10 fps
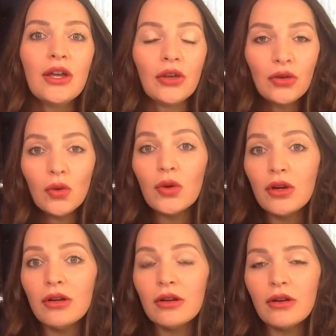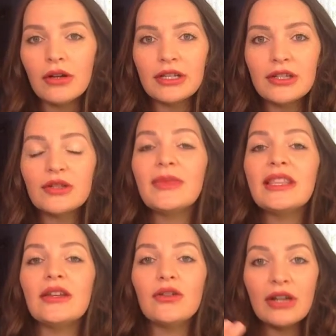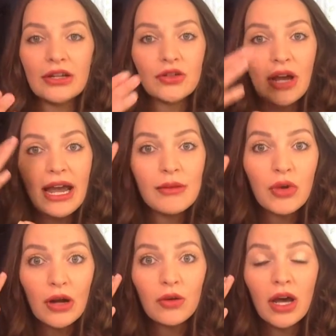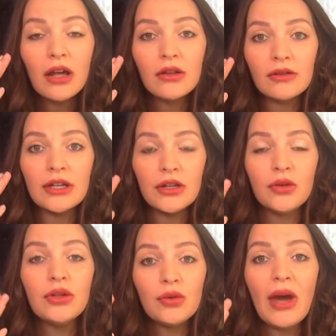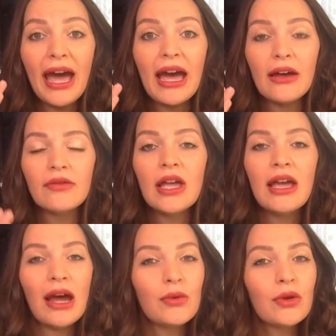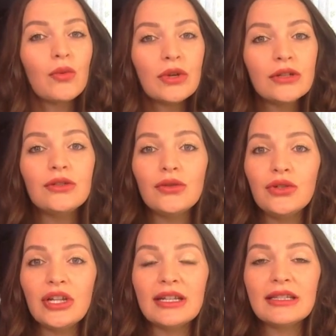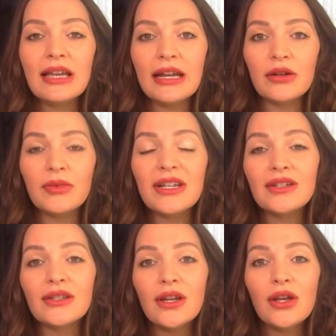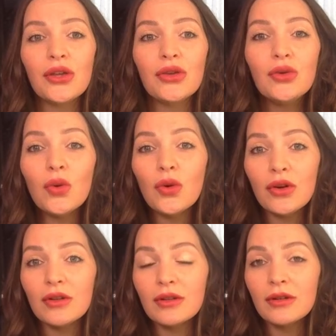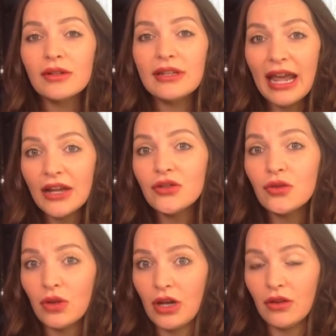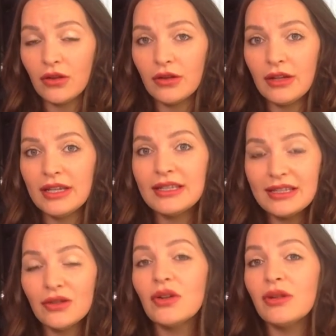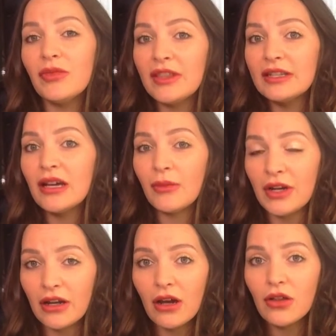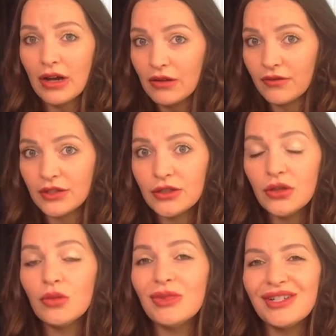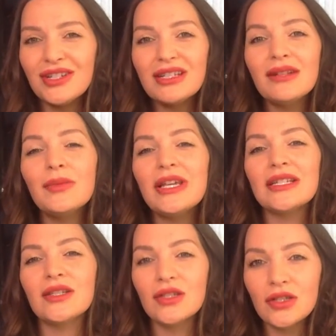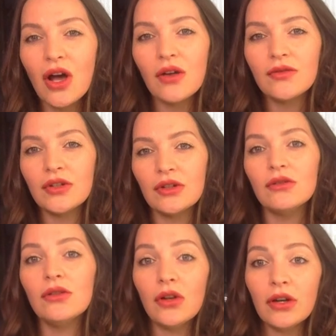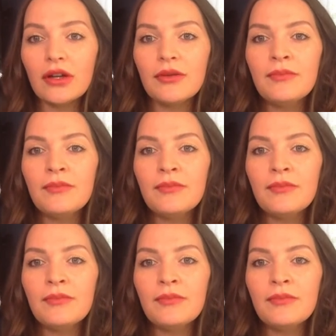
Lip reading: Than your natural eyebrow color that you have. I would go 1 to 2 shades lighter because your natural color is still going to be the dominant color out of the two, but it's just going to be a softer look.